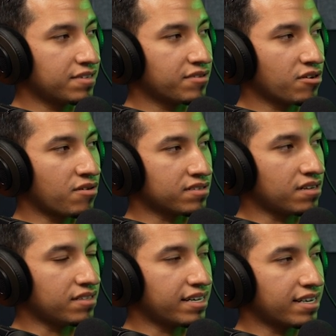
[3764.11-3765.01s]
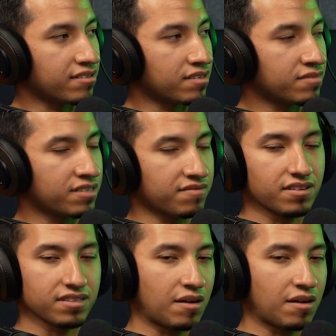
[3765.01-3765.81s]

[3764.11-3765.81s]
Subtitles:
if you're going to Salt Lake or some shit, fuck,